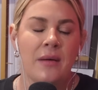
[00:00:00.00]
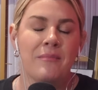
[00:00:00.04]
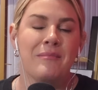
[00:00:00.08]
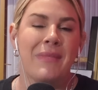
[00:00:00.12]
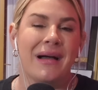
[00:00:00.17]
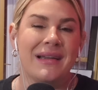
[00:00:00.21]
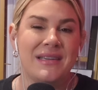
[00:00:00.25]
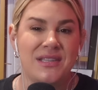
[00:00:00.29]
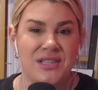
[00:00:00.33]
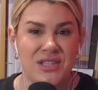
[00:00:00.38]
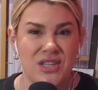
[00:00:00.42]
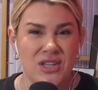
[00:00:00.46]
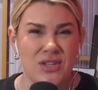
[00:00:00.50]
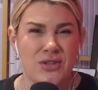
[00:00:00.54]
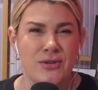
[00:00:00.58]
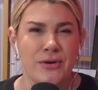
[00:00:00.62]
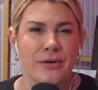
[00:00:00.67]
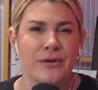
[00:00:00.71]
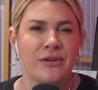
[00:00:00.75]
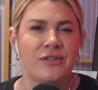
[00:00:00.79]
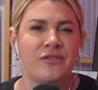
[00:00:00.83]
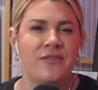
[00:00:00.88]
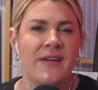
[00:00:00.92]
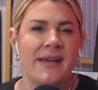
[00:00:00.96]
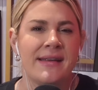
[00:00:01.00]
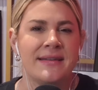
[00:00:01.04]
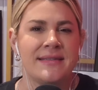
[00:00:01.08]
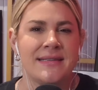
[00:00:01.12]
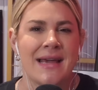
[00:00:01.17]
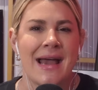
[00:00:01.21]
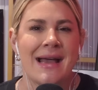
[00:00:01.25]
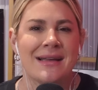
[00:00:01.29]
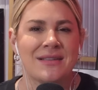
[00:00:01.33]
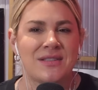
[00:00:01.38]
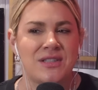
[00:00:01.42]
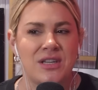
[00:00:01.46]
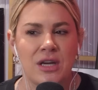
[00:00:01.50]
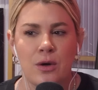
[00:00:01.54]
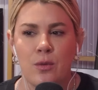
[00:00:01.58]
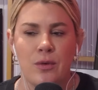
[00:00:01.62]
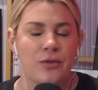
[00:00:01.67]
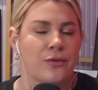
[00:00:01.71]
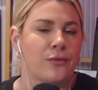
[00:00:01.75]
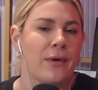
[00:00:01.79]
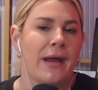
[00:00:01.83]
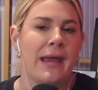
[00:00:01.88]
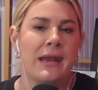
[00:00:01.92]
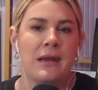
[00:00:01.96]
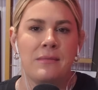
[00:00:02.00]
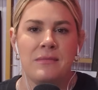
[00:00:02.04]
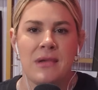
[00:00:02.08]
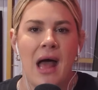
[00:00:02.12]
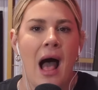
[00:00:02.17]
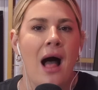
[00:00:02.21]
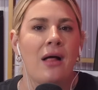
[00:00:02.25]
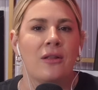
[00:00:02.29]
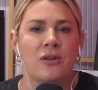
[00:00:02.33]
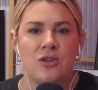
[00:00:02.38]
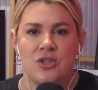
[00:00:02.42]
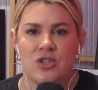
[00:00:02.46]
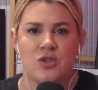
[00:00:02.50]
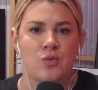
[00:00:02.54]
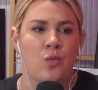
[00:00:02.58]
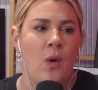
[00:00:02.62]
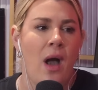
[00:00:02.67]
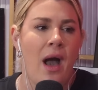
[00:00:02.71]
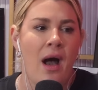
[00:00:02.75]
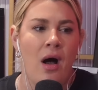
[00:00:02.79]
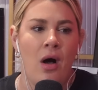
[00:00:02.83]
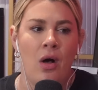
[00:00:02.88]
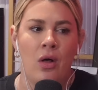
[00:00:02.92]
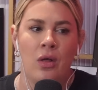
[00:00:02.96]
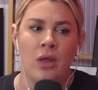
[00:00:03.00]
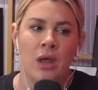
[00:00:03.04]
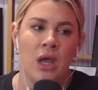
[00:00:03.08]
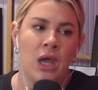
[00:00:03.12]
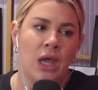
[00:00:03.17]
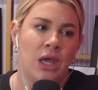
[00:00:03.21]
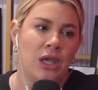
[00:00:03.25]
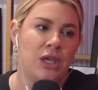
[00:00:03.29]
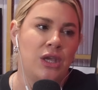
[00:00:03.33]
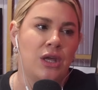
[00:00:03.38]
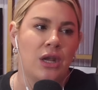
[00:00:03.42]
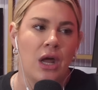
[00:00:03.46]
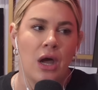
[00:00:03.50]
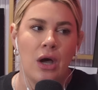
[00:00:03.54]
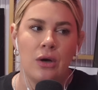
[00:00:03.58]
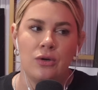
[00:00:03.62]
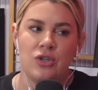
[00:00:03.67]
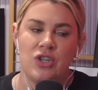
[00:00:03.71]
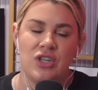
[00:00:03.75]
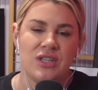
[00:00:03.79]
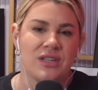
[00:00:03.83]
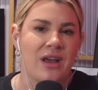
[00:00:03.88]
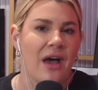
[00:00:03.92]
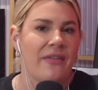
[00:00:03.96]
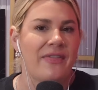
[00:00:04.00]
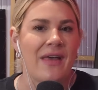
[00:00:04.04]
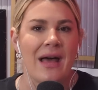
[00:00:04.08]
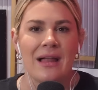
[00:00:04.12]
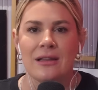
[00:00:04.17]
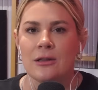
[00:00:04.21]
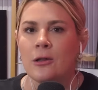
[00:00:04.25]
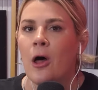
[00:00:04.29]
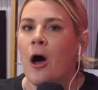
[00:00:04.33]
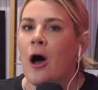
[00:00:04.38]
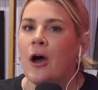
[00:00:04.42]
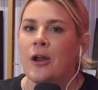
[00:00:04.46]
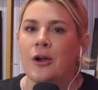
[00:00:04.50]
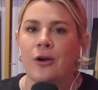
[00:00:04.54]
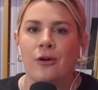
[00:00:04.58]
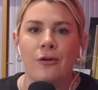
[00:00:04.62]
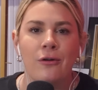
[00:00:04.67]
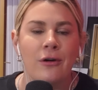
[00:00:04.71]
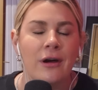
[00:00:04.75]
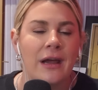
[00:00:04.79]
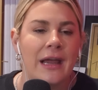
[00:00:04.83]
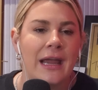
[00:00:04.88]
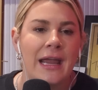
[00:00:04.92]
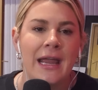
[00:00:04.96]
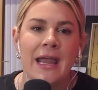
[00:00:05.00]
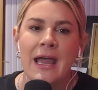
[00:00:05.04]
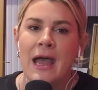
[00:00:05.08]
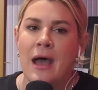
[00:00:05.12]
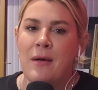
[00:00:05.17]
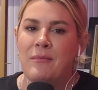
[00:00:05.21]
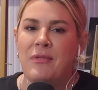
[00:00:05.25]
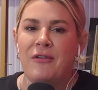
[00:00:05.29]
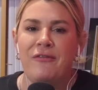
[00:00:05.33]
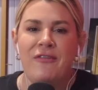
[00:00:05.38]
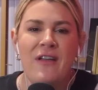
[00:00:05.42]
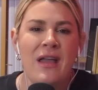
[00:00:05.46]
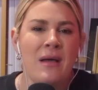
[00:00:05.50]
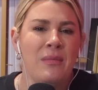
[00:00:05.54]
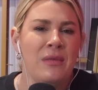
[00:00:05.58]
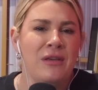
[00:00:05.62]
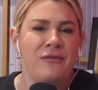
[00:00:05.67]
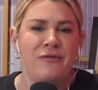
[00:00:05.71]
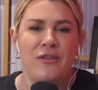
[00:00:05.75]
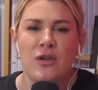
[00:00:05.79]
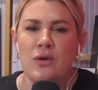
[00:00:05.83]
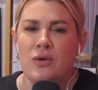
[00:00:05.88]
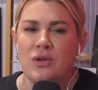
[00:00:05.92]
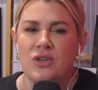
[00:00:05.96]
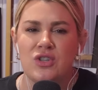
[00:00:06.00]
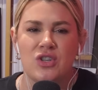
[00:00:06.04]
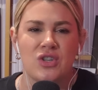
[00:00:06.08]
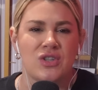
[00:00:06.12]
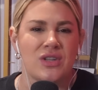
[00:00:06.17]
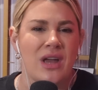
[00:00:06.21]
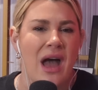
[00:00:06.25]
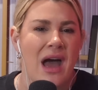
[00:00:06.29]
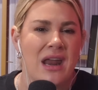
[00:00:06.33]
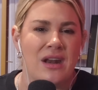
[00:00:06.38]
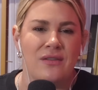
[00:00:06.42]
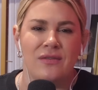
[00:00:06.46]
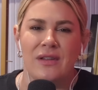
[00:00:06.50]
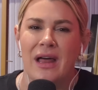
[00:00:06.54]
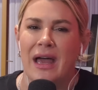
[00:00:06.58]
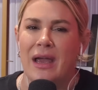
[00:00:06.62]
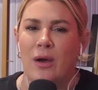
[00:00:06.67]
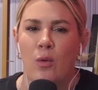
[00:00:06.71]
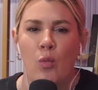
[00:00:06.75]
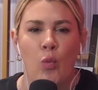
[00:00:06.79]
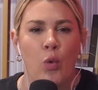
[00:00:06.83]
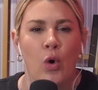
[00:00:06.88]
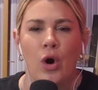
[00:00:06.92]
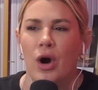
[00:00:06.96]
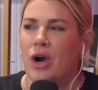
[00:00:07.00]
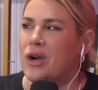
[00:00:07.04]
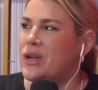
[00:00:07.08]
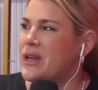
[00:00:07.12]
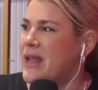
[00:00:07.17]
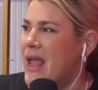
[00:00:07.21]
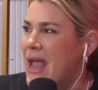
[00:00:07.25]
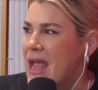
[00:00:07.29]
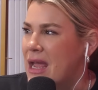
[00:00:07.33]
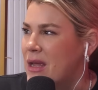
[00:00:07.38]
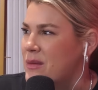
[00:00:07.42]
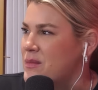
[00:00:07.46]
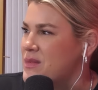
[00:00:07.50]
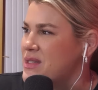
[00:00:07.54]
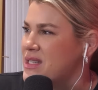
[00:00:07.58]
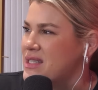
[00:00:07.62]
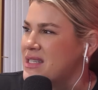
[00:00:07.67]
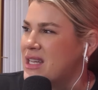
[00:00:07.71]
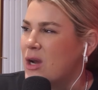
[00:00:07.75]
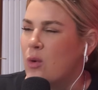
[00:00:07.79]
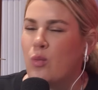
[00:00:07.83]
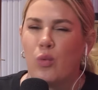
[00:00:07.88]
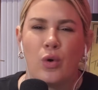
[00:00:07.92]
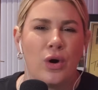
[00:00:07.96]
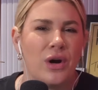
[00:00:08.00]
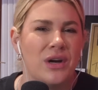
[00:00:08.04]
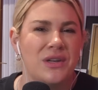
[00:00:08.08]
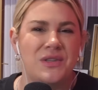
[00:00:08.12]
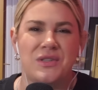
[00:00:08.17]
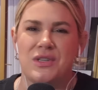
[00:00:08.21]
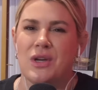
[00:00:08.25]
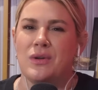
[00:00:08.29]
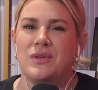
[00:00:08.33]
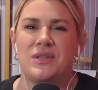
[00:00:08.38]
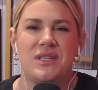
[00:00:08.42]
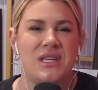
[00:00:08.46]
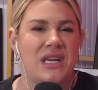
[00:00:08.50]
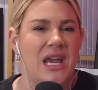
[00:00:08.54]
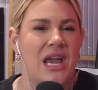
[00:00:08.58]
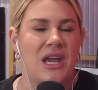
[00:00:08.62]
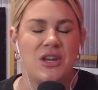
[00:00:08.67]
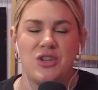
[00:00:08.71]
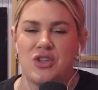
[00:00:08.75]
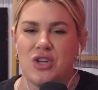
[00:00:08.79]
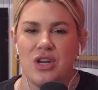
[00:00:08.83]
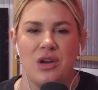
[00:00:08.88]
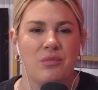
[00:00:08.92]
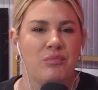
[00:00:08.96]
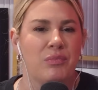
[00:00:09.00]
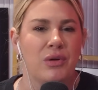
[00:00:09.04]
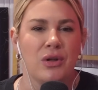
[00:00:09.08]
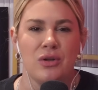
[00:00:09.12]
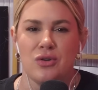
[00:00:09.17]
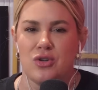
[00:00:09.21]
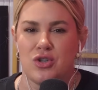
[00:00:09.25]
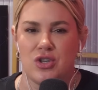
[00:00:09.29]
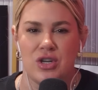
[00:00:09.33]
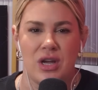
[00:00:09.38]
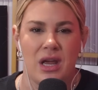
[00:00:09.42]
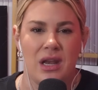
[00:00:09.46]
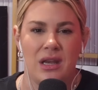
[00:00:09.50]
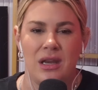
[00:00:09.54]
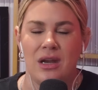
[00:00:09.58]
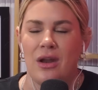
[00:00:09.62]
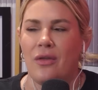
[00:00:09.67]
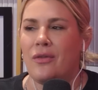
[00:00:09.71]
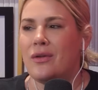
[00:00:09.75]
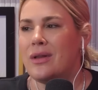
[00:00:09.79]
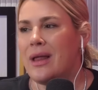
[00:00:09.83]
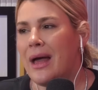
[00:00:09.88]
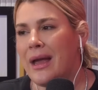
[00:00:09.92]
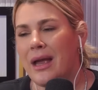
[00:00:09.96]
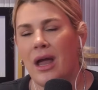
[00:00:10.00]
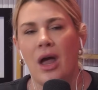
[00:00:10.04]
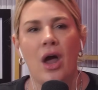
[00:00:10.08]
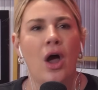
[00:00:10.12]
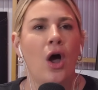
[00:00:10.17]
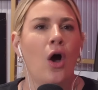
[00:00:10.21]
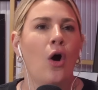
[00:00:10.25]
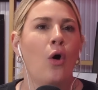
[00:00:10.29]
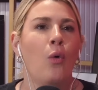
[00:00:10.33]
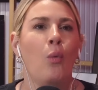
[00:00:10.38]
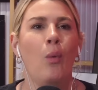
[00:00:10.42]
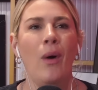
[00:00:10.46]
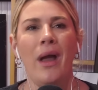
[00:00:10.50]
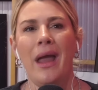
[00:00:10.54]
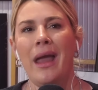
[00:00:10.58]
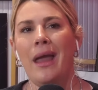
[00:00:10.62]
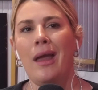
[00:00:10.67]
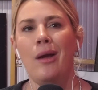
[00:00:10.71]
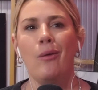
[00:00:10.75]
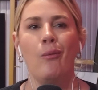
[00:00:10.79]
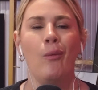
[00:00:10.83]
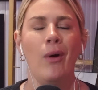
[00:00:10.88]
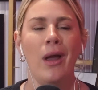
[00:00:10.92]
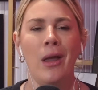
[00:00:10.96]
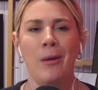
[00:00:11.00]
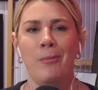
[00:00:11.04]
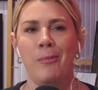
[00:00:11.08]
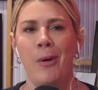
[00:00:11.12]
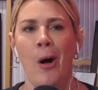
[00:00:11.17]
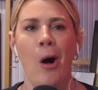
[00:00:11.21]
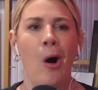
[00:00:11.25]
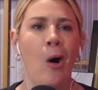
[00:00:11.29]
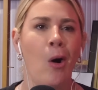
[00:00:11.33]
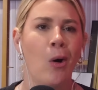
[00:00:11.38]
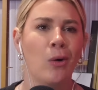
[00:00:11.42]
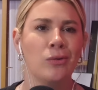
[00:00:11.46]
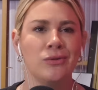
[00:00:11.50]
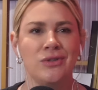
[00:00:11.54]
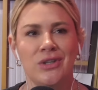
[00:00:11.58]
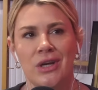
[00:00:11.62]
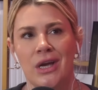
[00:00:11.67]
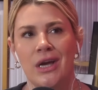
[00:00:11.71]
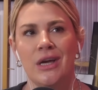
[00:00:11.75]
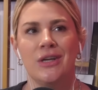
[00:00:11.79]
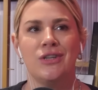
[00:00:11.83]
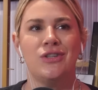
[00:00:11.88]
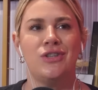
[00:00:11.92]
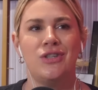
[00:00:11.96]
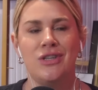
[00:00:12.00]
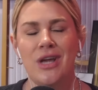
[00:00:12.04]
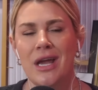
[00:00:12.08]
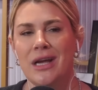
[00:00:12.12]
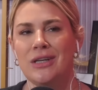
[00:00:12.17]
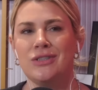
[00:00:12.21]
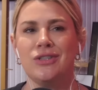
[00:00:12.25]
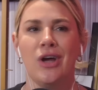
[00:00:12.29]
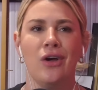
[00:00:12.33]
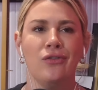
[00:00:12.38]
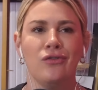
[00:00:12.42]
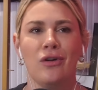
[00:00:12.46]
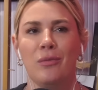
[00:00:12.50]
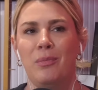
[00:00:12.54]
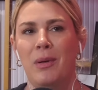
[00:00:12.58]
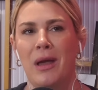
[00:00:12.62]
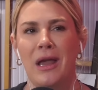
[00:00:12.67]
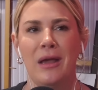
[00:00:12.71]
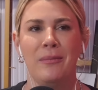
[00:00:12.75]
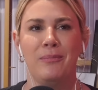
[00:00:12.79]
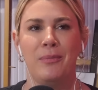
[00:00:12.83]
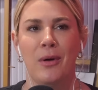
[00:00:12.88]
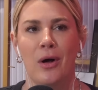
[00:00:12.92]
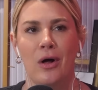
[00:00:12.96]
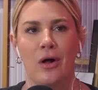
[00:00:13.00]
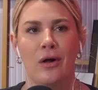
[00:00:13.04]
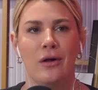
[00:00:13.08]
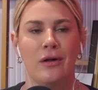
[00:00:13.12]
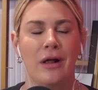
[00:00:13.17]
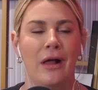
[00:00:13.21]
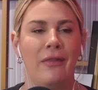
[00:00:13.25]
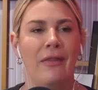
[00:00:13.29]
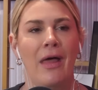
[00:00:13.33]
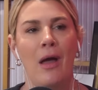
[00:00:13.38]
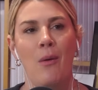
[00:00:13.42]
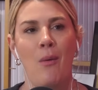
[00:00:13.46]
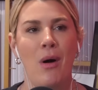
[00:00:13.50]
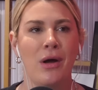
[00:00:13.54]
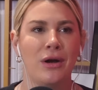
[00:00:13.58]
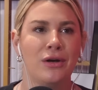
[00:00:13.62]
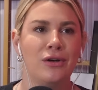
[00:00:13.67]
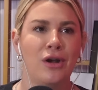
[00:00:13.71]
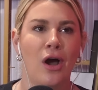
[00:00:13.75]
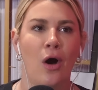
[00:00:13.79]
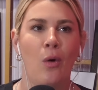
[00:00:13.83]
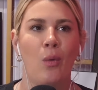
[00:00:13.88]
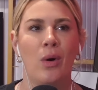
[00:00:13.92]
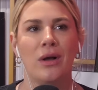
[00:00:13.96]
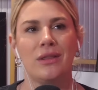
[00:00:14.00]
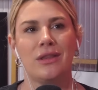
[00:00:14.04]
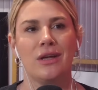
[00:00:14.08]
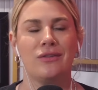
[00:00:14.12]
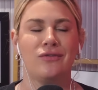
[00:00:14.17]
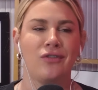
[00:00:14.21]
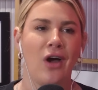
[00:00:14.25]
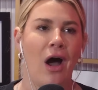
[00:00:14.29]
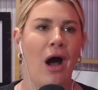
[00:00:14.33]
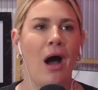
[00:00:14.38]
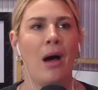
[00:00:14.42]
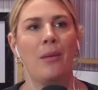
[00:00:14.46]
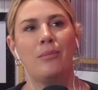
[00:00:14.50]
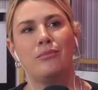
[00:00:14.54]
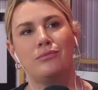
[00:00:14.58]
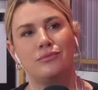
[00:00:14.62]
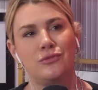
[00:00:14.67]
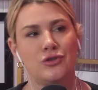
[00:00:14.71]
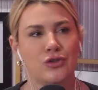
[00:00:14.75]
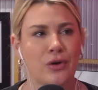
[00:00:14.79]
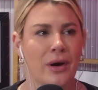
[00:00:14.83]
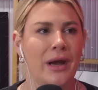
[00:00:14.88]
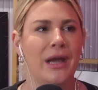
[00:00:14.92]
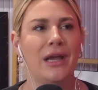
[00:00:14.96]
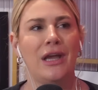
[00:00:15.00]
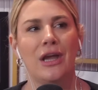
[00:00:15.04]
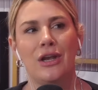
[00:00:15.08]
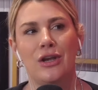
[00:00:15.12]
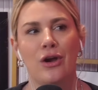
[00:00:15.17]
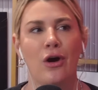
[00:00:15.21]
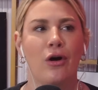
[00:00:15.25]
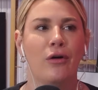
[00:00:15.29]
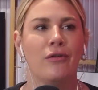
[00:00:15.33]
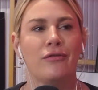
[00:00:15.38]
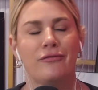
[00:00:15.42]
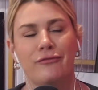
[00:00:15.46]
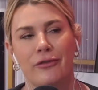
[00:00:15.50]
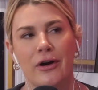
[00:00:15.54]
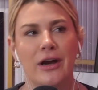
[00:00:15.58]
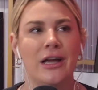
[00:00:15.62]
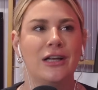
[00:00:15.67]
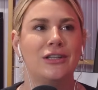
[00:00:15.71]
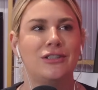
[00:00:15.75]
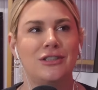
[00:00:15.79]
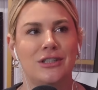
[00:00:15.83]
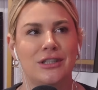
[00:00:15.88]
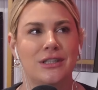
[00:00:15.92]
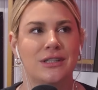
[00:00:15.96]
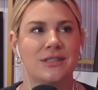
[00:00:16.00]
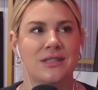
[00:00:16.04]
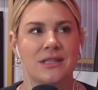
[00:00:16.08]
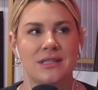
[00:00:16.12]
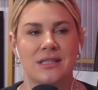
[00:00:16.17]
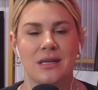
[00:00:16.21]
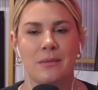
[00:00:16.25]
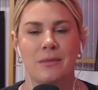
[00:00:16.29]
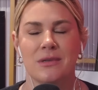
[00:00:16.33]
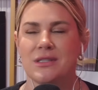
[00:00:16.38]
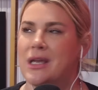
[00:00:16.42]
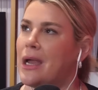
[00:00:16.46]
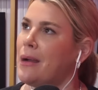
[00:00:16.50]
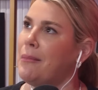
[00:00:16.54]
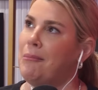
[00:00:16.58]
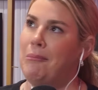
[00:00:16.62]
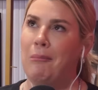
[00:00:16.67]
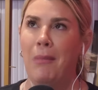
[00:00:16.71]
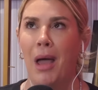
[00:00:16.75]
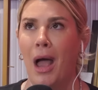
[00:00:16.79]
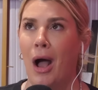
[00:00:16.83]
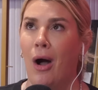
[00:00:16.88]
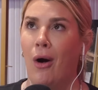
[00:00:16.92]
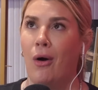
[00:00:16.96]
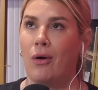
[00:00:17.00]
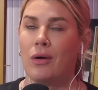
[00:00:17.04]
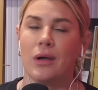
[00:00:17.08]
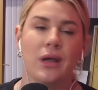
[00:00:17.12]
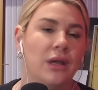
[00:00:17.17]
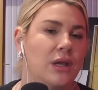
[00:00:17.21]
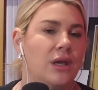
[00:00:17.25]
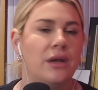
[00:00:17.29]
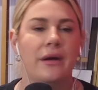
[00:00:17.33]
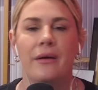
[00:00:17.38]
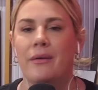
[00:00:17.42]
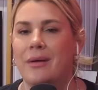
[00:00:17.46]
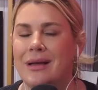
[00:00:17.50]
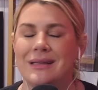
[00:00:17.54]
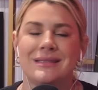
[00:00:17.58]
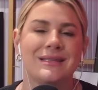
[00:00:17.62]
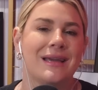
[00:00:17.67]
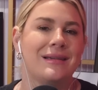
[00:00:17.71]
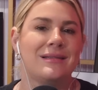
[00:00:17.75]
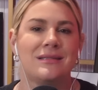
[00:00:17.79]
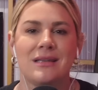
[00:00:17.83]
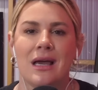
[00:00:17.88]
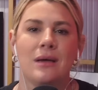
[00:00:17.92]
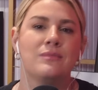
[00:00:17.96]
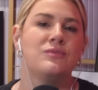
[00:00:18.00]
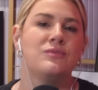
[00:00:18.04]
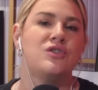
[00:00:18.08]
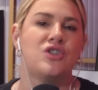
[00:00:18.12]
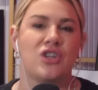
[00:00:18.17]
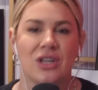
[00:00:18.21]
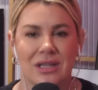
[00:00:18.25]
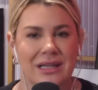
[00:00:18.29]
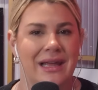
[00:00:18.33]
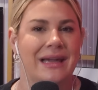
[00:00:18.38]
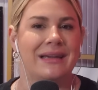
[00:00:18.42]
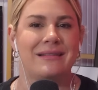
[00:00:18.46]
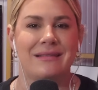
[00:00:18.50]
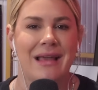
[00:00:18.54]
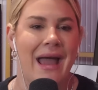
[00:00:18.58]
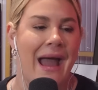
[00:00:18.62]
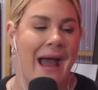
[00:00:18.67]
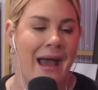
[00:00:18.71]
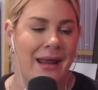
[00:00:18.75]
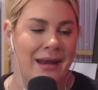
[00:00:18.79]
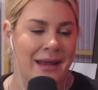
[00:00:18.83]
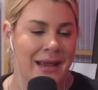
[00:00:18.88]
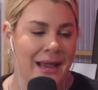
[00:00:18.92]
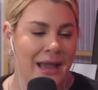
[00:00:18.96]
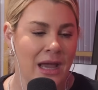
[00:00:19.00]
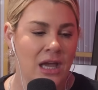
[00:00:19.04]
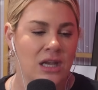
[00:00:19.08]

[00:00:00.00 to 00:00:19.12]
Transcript: My sister is fantastic with random knowledge as well. She's got that law degree. But Family Feud is just kind of like word games. It's like word association and bullshit. They're like, we polled 600 people, and they want to know what the top drink in your fridge is. And someone's like, milk. It's like dumb shit like that.